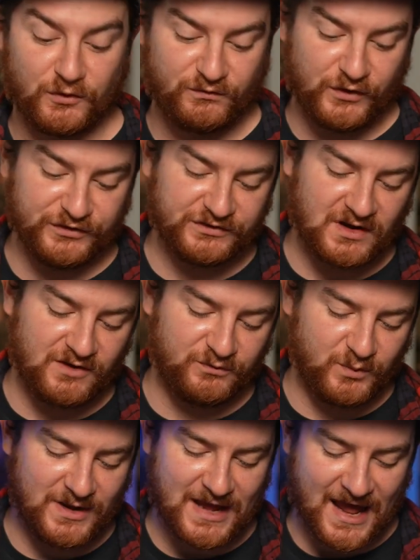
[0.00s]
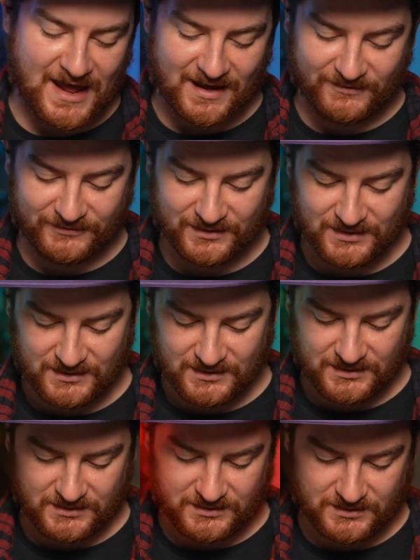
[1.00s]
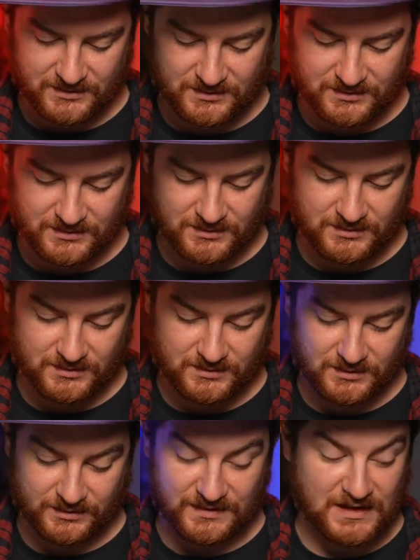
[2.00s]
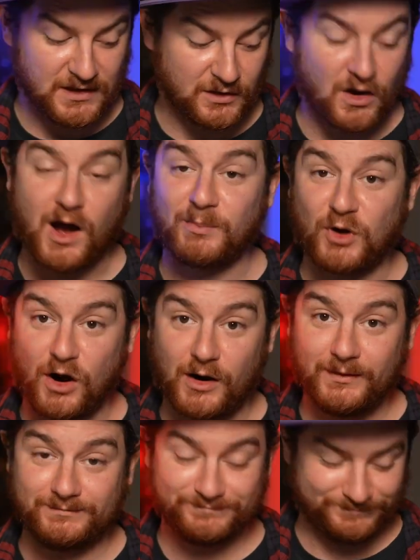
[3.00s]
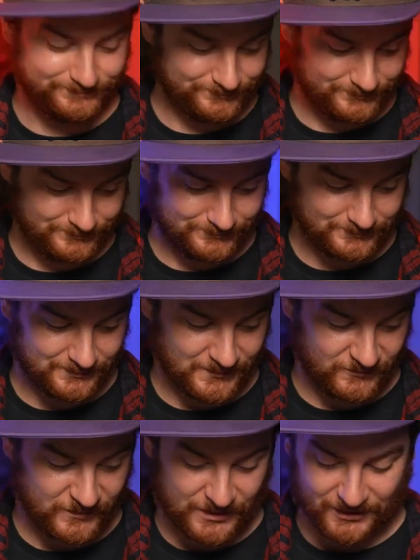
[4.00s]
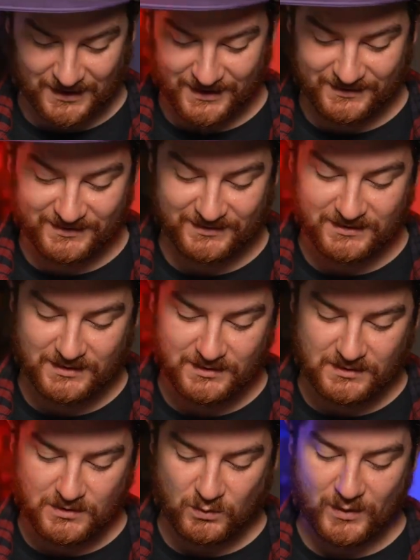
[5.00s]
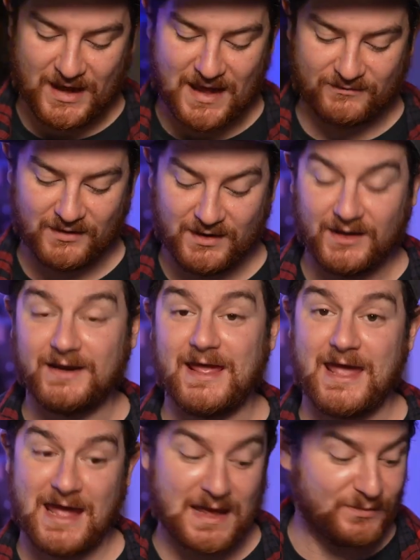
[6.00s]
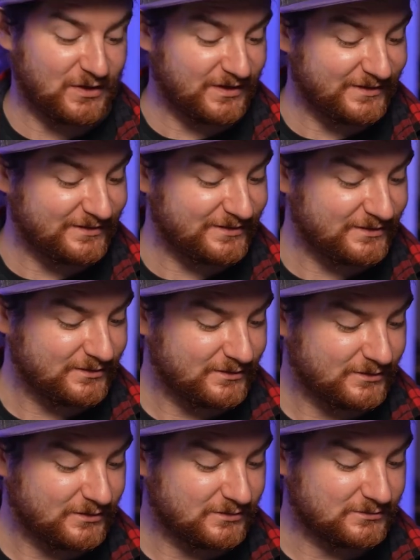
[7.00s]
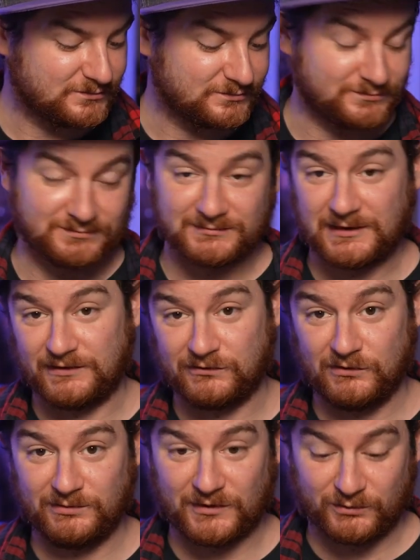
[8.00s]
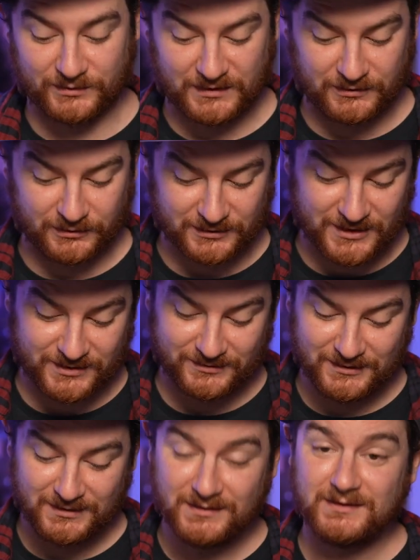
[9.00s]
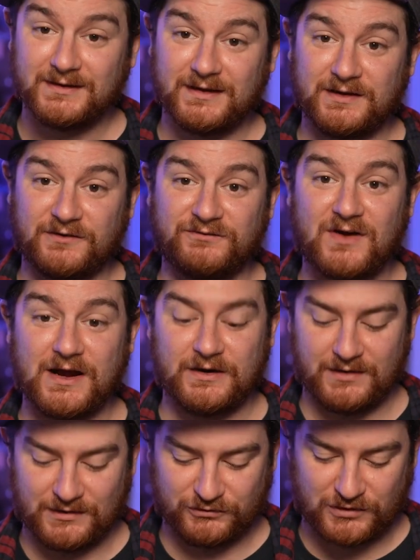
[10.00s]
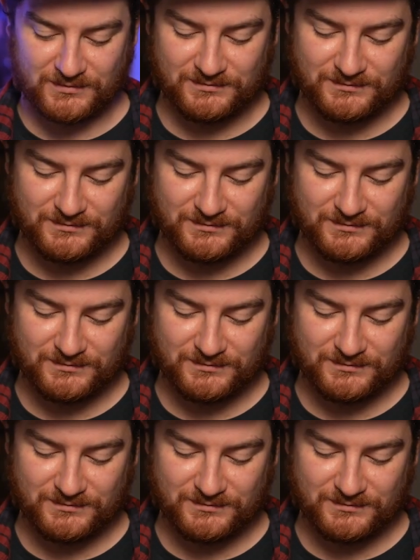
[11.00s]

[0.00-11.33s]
first off, we have the cop car, very nice. We have an ambulance, I assume that's what they look like, and then a fire engine.